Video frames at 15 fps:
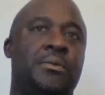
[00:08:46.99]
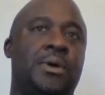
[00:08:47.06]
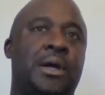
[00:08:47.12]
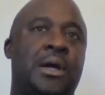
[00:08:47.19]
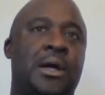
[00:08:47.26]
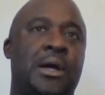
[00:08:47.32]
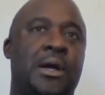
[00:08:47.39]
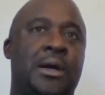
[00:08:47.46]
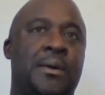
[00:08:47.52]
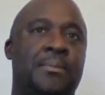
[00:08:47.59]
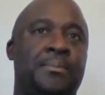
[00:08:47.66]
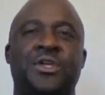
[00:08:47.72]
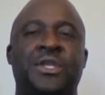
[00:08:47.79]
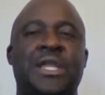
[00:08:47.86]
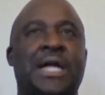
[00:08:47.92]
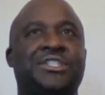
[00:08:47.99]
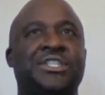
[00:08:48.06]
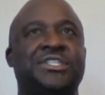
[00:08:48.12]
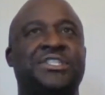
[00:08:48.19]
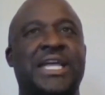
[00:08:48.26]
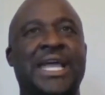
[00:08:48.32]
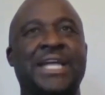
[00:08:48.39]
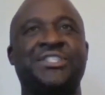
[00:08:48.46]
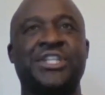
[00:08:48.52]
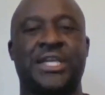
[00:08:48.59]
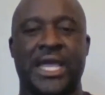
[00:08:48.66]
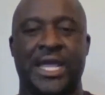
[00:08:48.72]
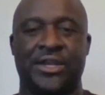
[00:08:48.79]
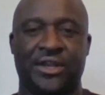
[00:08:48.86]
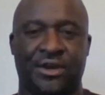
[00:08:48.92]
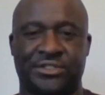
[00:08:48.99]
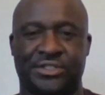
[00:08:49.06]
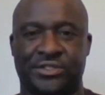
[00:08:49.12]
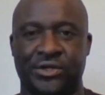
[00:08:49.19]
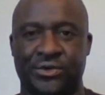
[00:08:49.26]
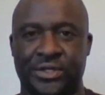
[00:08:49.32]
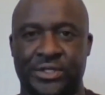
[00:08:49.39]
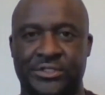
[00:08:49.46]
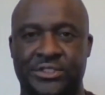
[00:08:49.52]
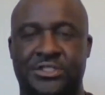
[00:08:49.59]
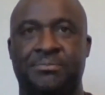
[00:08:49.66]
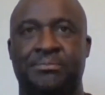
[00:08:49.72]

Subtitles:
not just educating our students,